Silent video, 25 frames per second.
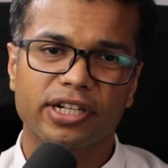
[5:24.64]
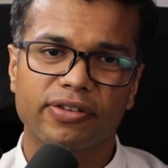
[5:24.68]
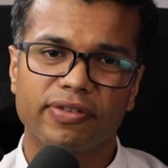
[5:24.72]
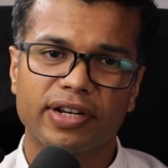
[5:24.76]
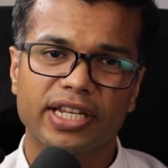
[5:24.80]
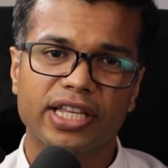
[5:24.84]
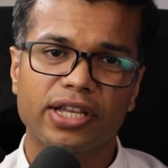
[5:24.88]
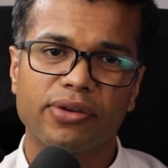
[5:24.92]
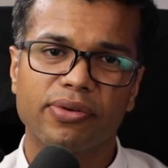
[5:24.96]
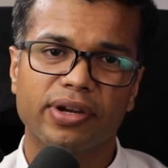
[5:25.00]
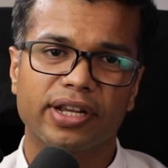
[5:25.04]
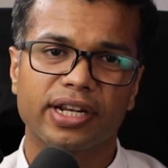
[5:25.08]
It
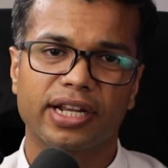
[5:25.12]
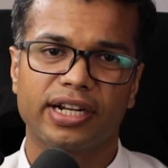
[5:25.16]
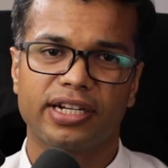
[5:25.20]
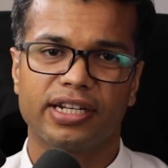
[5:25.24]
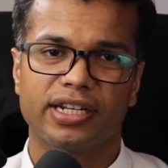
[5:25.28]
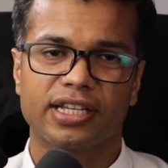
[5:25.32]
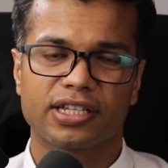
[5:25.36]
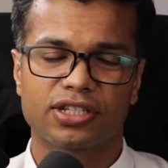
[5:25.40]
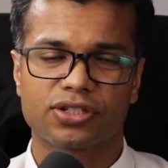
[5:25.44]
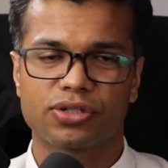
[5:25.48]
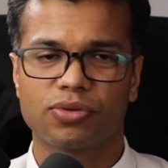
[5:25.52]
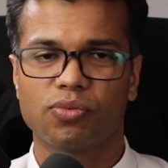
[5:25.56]
will give you an
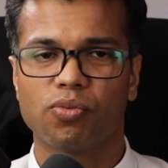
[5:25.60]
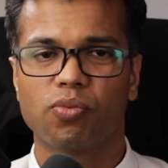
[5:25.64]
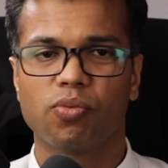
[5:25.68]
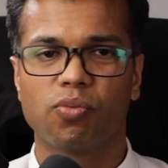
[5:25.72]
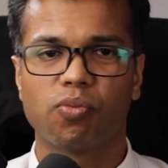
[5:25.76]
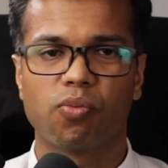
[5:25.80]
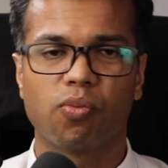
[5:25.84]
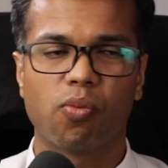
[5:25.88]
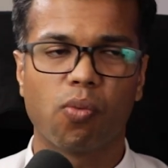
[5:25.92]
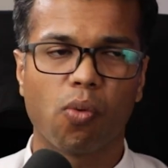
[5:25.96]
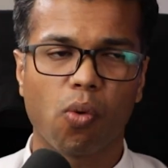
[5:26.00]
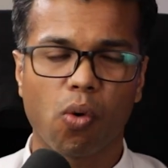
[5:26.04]
idea as to
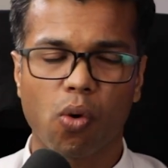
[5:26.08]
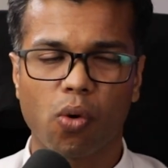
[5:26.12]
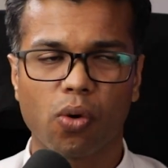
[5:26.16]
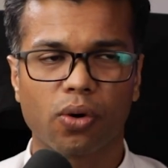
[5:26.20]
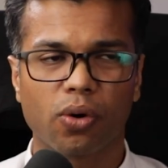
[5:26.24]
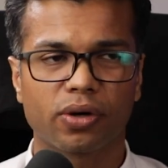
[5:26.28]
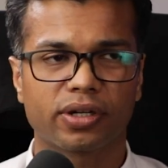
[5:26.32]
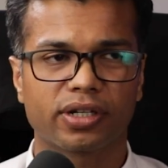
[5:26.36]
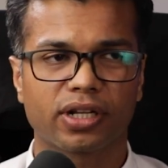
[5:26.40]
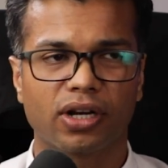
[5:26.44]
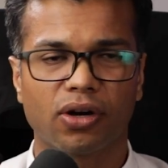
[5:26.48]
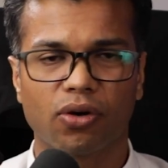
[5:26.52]

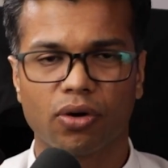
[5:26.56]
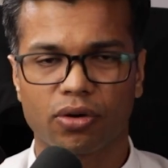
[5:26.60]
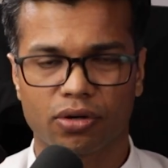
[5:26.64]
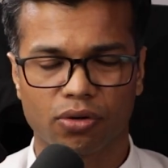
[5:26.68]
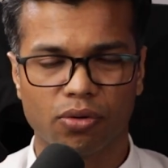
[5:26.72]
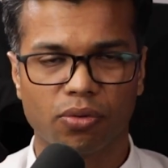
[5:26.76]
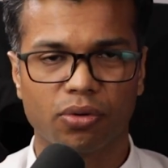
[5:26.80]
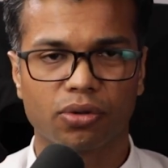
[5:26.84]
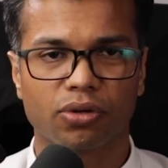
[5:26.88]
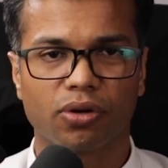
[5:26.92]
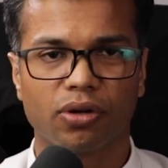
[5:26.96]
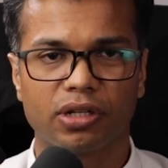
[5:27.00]
what or
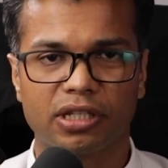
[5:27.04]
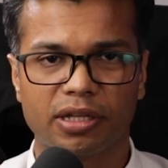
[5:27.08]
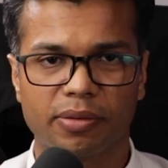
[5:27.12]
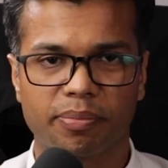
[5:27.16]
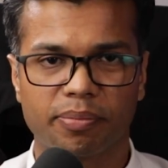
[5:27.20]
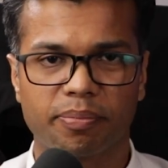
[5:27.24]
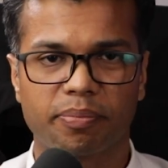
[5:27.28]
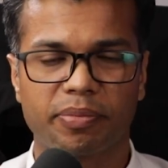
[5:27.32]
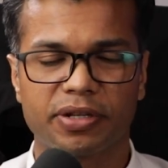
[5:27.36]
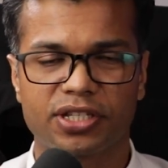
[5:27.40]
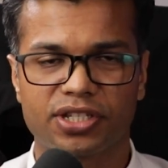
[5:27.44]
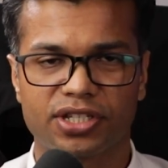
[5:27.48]
overall the
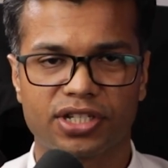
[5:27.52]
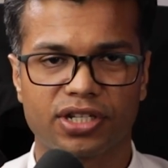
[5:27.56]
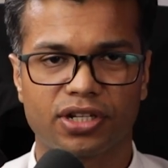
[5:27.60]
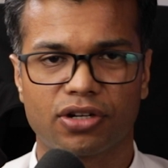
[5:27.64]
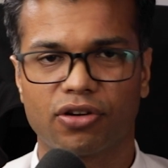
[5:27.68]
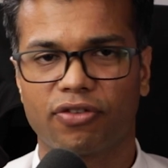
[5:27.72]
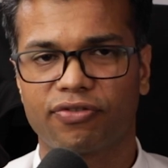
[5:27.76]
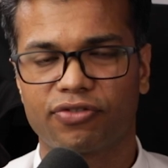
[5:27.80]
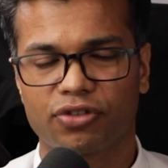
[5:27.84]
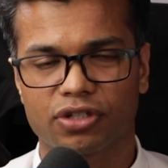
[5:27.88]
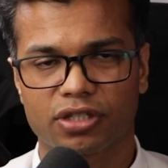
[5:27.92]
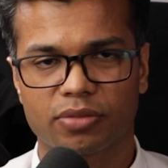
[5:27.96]

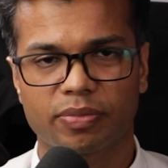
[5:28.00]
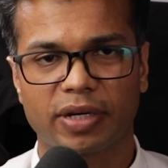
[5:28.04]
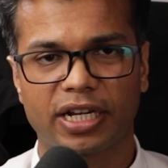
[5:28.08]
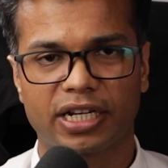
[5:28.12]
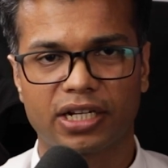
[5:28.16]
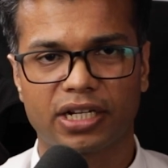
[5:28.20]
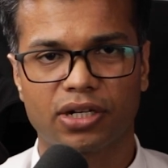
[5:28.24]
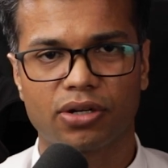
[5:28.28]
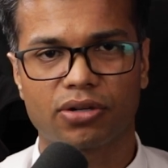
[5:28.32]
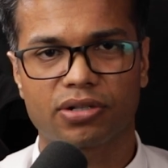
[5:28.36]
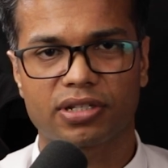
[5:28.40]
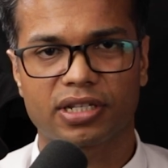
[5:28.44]
picture of your
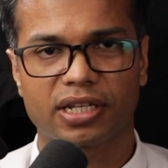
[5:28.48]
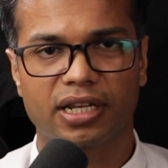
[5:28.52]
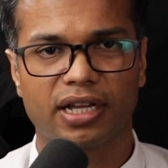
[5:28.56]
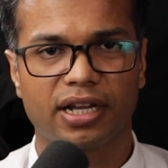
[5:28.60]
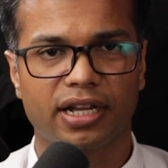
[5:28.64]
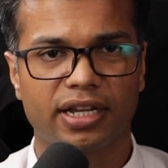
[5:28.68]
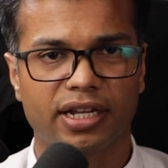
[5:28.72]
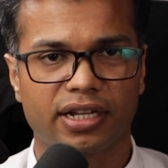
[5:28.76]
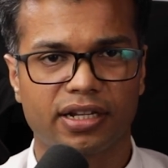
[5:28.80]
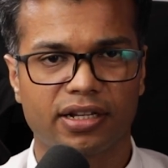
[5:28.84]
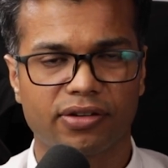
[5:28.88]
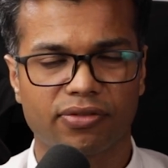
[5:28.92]
spine looks
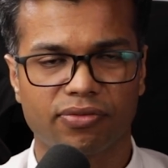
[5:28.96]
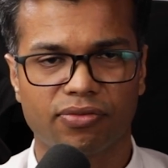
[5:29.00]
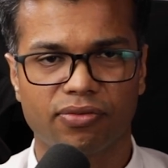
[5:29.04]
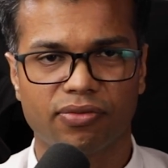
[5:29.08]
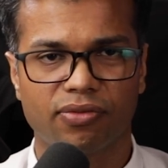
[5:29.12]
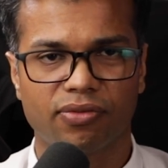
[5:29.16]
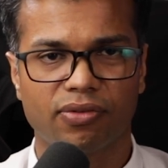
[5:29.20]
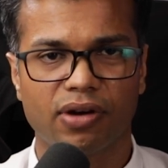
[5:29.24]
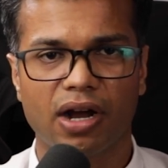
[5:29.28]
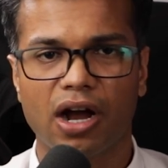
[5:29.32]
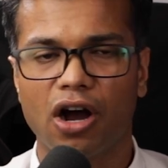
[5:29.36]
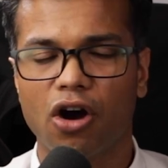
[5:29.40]
like,
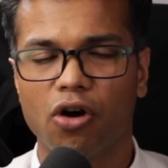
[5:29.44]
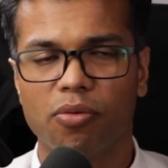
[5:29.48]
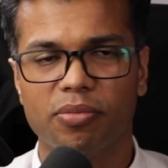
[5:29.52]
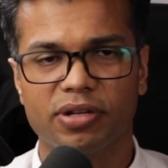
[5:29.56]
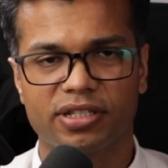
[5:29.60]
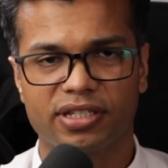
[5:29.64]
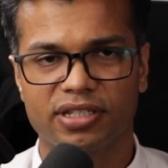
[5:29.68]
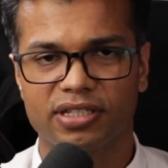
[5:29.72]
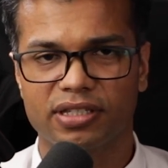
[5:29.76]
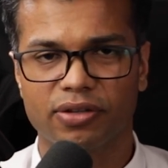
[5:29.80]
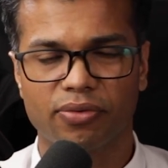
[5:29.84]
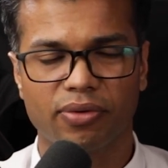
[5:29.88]
how
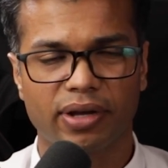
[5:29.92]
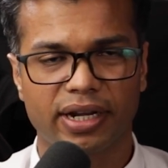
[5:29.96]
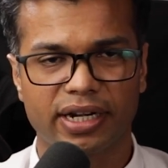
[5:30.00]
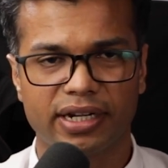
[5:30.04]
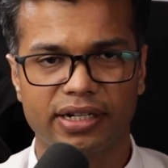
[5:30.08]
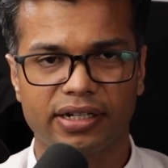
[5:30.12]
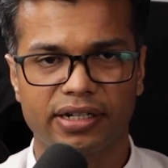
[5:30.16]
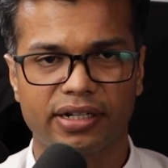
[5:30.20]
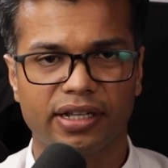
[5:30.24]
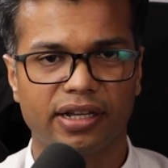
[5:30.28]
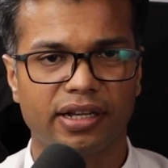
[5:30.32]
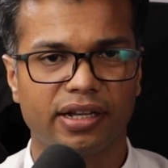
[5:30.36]
much is the wear
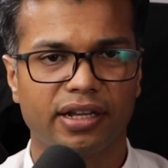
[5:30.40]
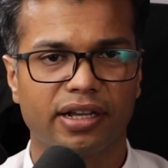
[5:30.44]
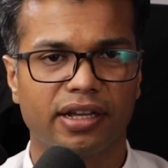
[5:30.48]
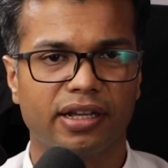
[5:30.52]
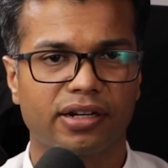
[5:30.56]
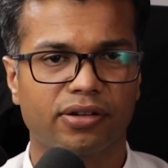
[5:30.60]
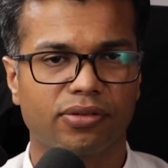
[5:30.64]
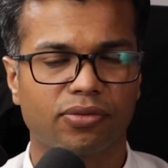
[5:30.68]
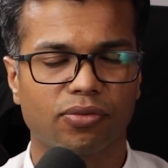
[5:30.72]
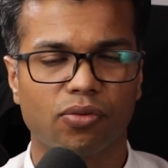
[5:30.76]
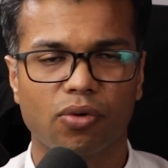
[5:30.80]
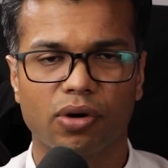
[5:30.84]
and
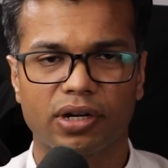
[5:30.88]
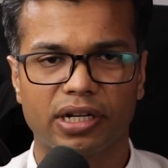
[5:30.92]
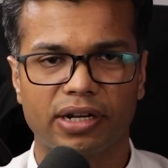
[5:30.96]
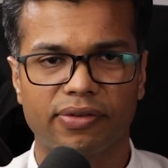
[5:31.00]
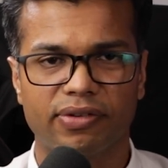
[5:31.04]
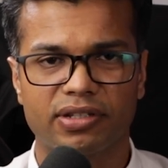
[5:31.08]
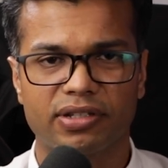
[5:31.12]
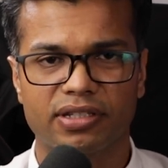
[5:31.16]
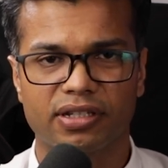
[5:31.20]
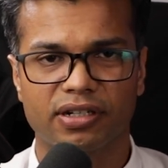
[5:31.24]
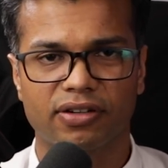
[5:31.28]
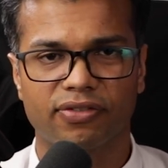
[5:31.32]
tear, what
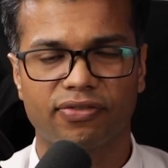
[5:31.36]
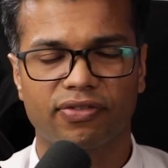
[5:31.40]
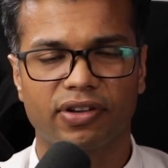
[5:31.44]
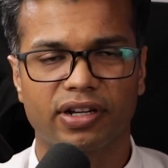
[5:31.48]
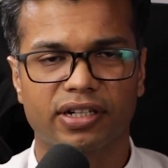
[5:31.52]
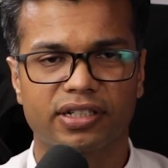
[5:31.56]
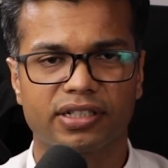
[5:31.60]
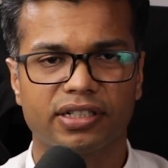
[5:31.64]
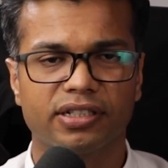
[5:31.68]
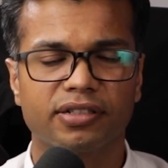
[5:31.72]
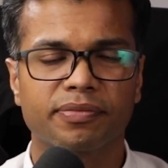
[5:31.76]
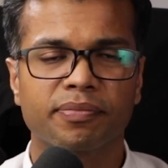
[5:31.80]
levels are
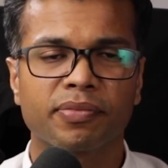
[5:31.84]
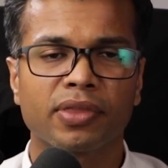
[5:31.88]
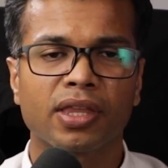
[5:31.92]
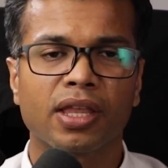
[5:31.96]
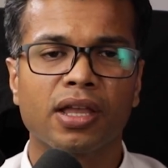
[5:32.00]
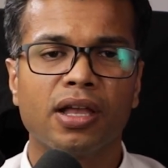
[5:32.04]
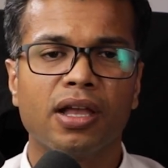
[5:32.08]
affected,